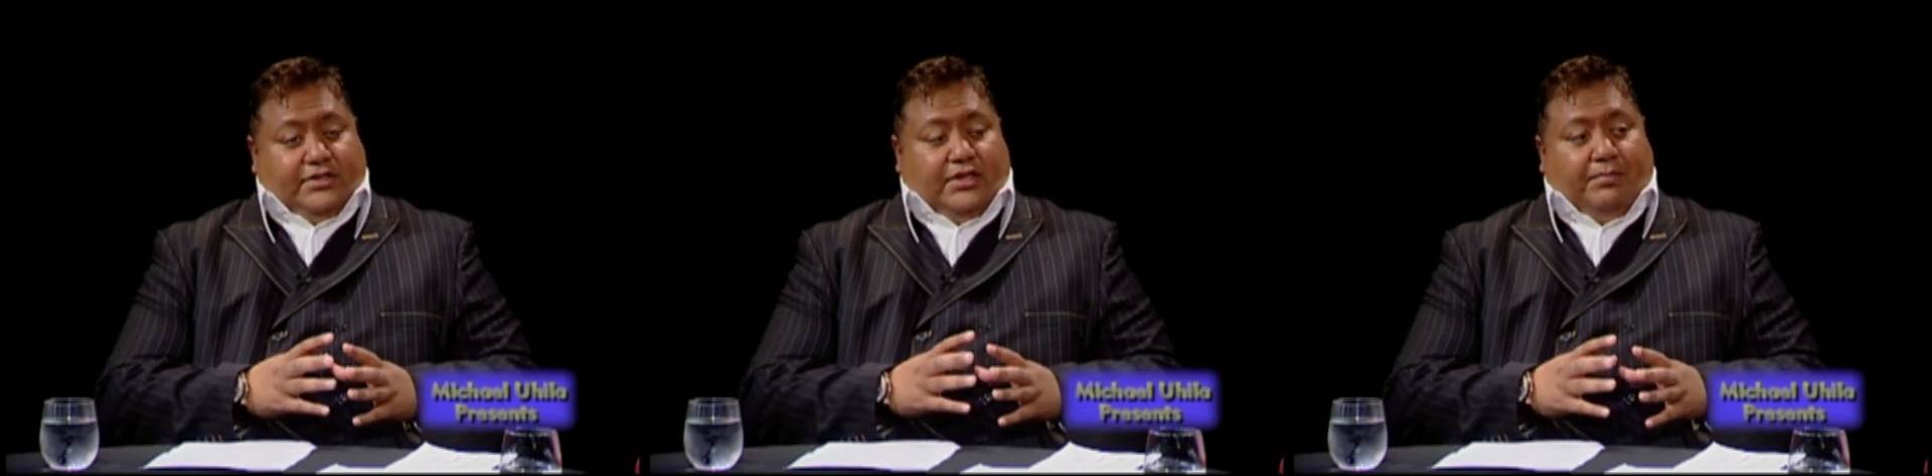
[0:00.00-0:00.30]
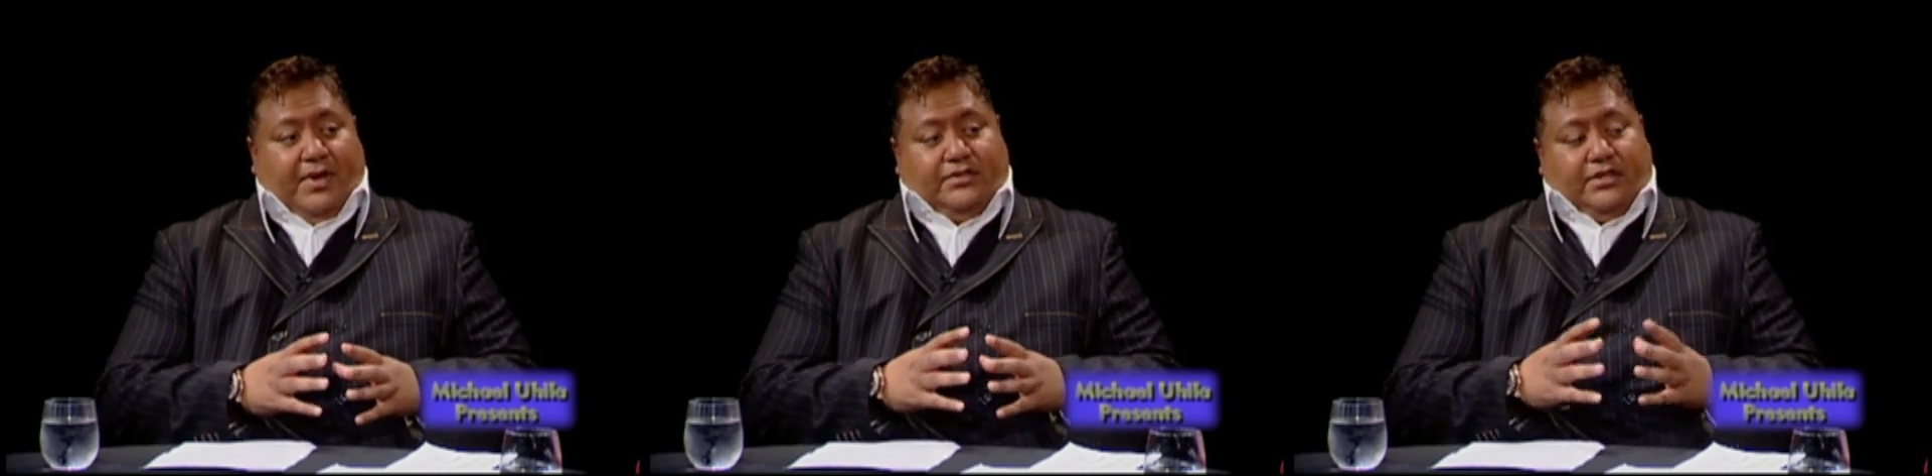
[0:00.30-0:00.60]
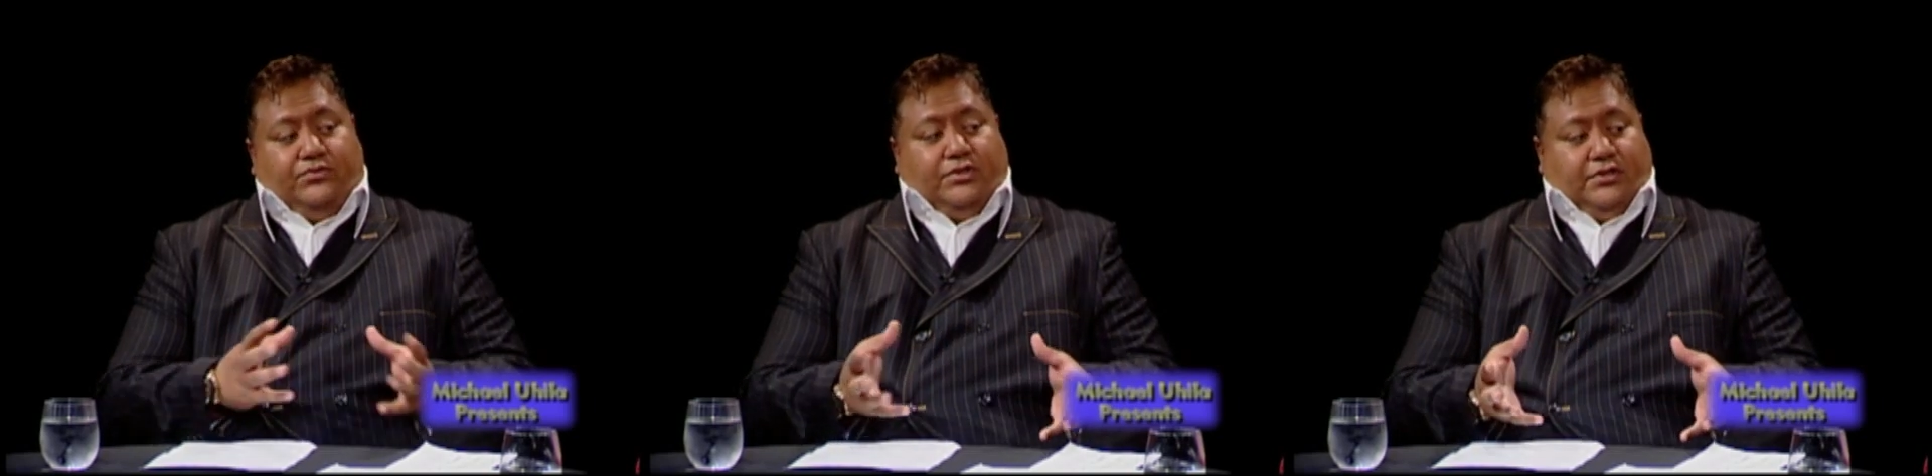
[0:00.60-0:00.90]
in the best
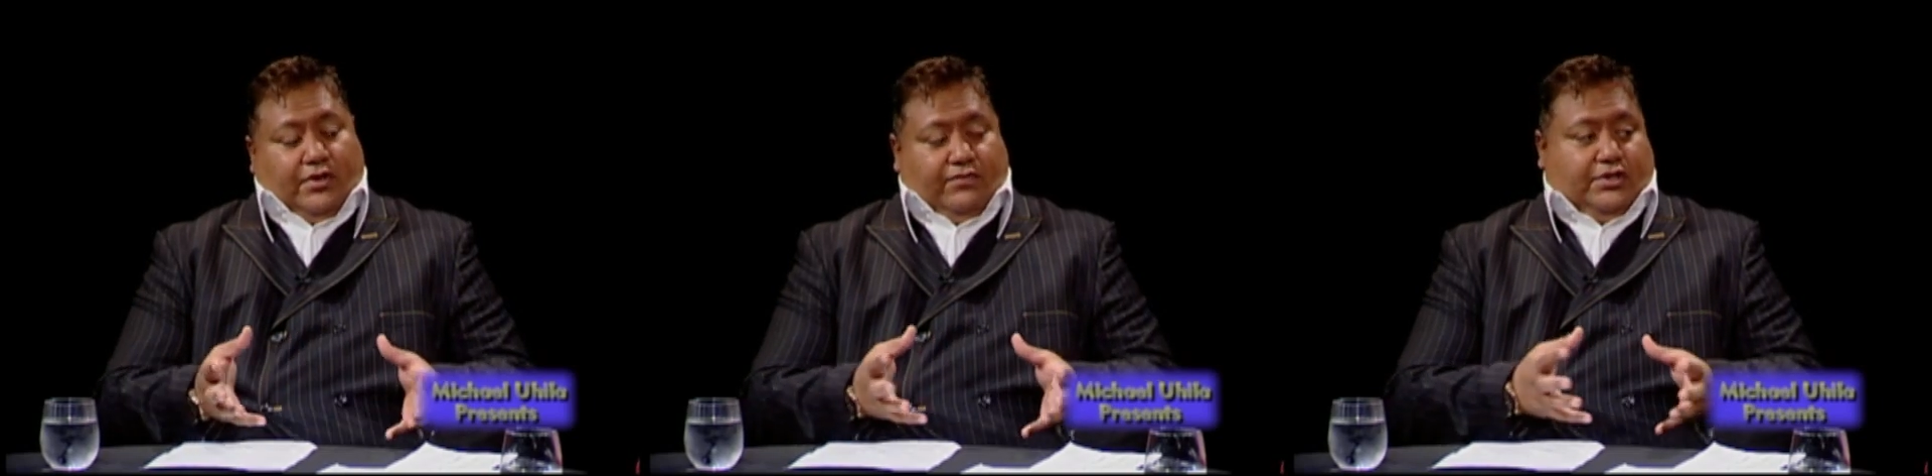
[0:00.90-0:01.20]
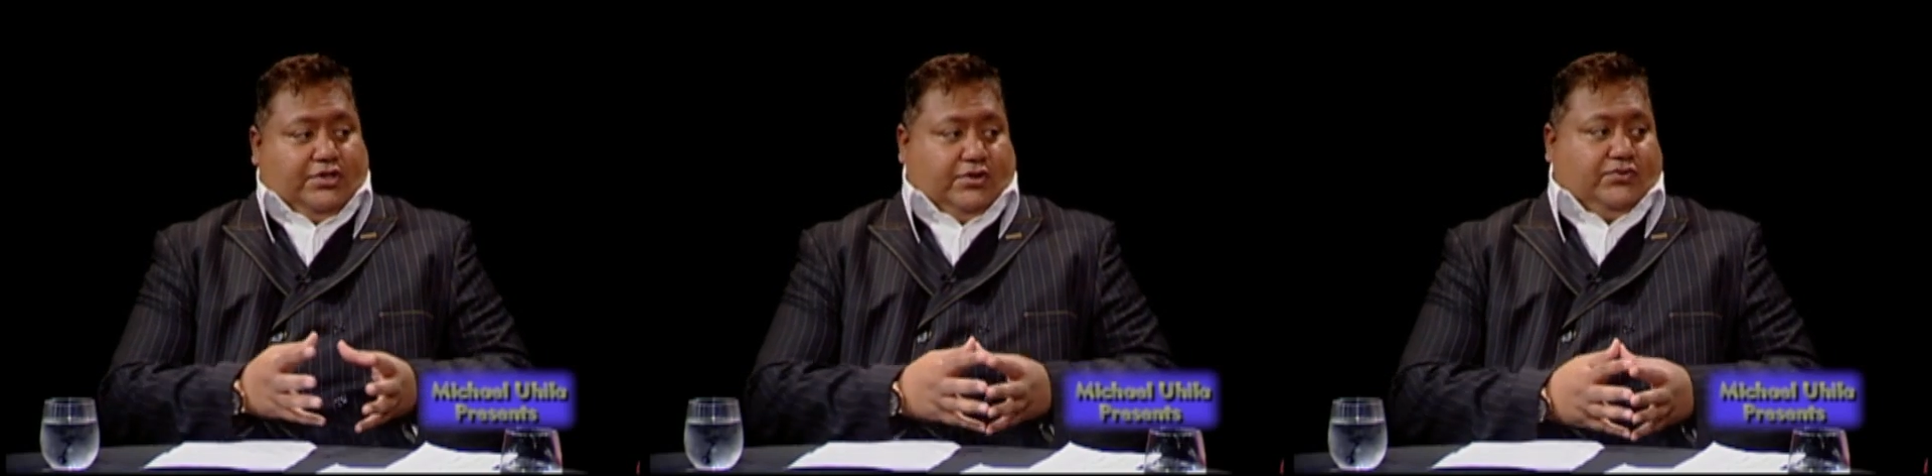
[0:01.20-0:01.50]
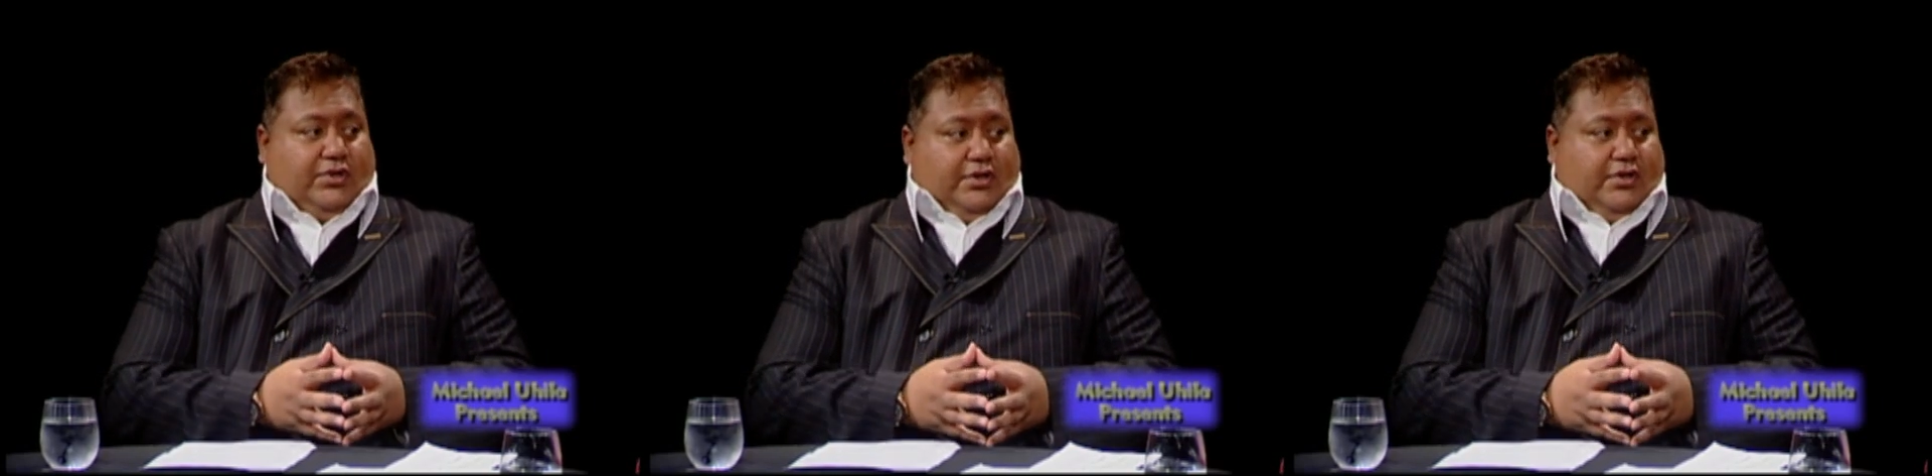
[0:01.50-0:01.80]
interest of the
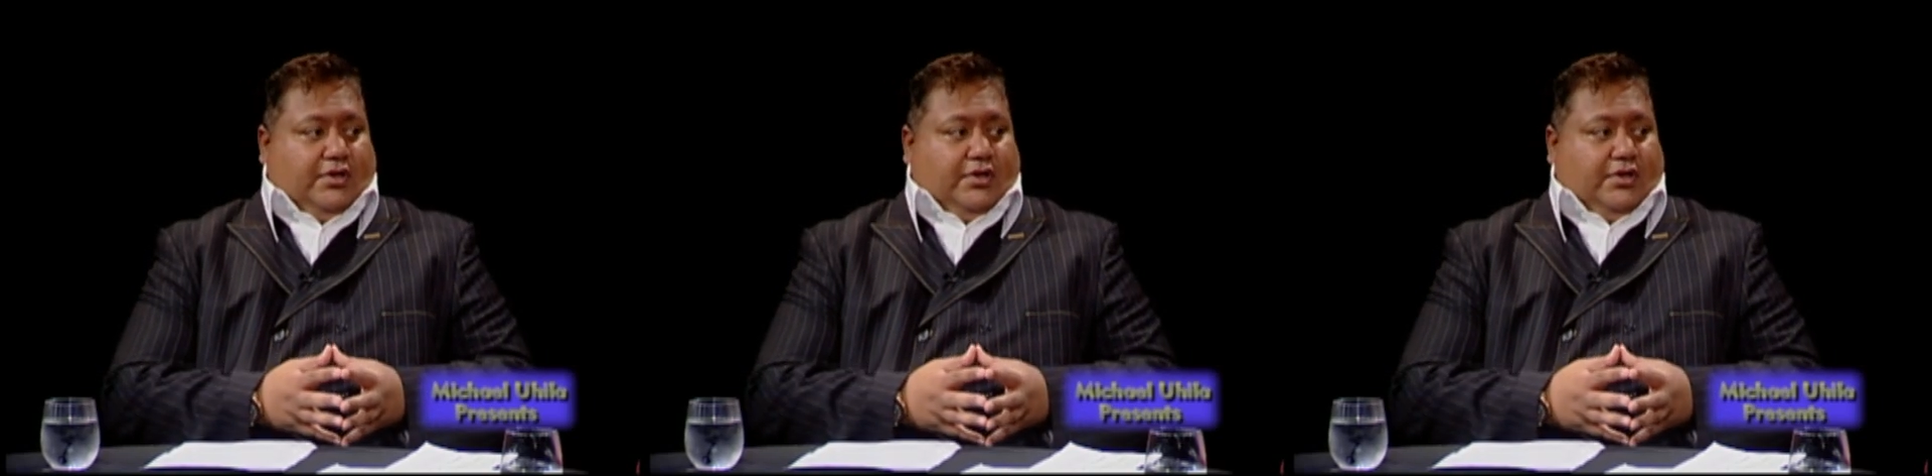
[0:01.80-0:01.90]
children.